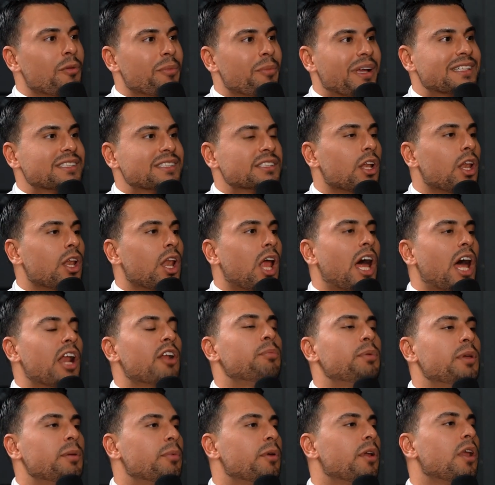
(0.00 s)
Because a lot of
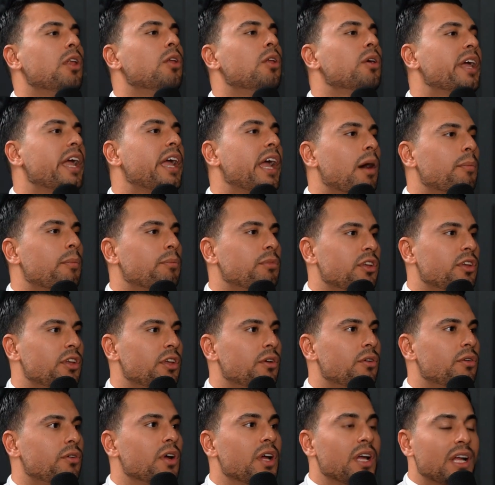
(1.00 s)
people are looking up to
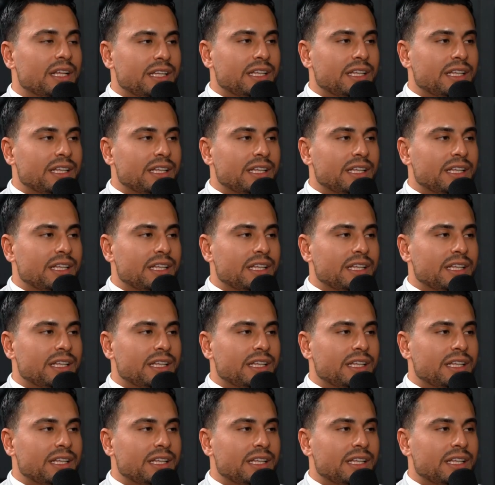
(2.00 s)
you.